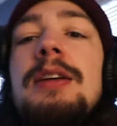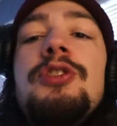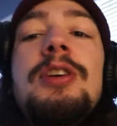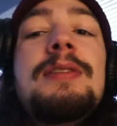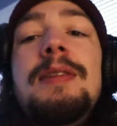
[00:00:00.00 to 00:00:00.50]

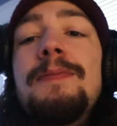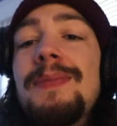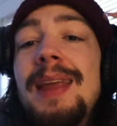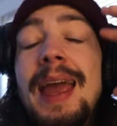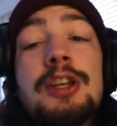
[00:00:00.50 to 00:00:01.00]
Just
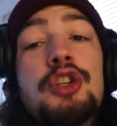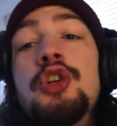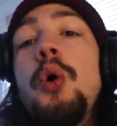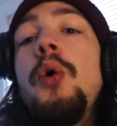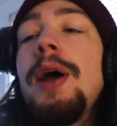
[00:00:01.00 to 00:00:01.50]

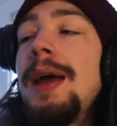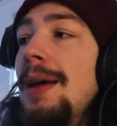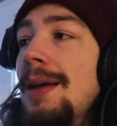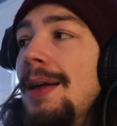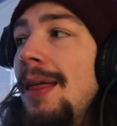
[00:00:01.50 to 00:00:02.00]

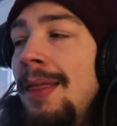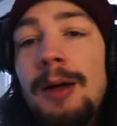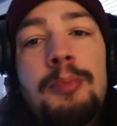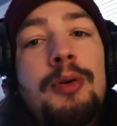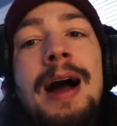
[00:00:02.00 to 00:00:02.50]
enjoy
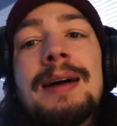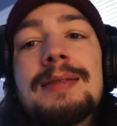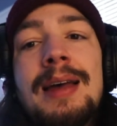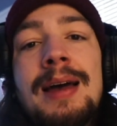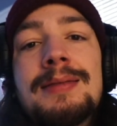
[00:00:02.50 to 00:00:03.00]
the
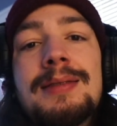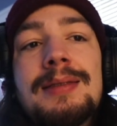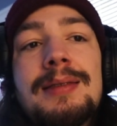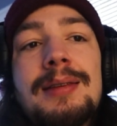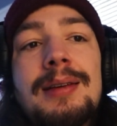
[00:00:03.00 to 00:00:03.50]

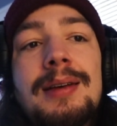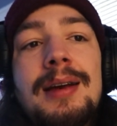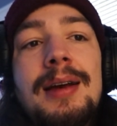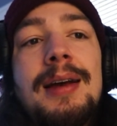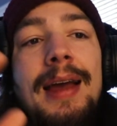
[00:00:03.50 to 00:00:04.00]
process.
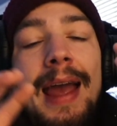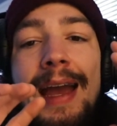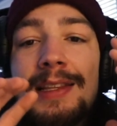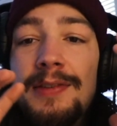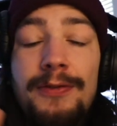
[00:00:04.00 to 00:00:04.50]

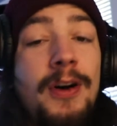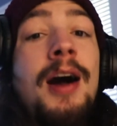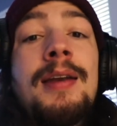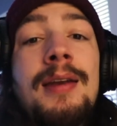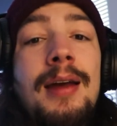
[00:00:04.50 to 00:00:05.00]
It's
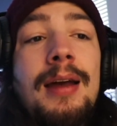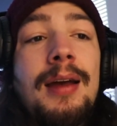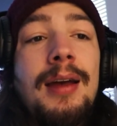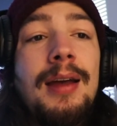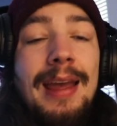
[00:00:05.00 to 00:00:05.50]
fun
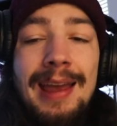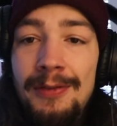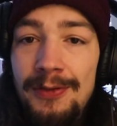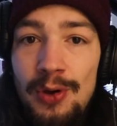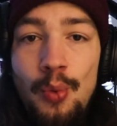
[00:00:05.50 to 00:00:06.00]

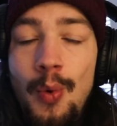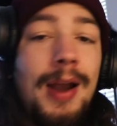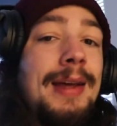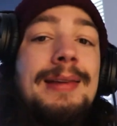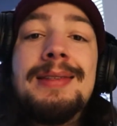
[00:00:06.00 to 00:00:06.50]
if you
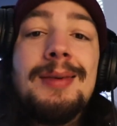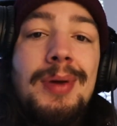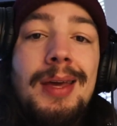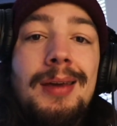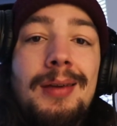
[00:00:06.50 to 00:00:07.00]
want it to
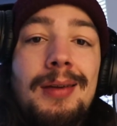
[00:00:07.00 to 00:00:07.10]
be.